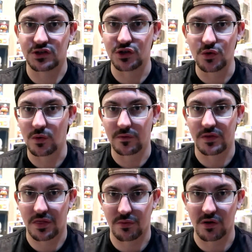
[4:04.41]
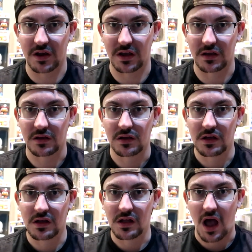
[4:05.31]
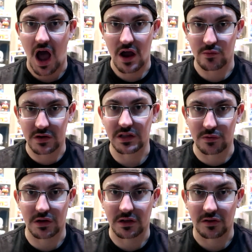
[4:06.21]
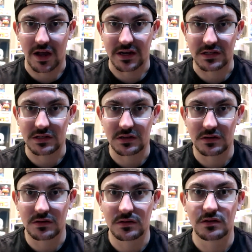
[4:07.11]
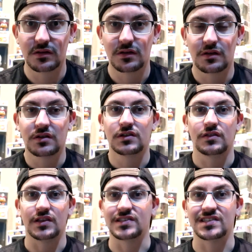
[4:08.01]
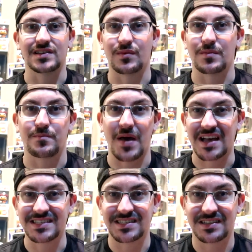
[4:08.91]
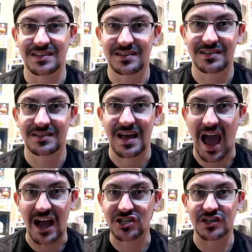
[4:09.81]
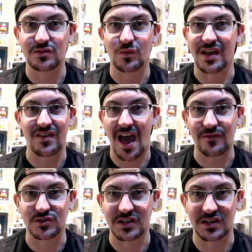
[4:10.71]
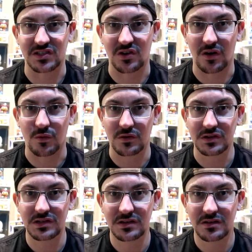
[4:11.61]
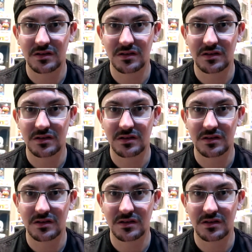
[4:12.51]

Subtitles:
Two of the three I really, really liked. This is some of the best action we have ever seen in Star Wars.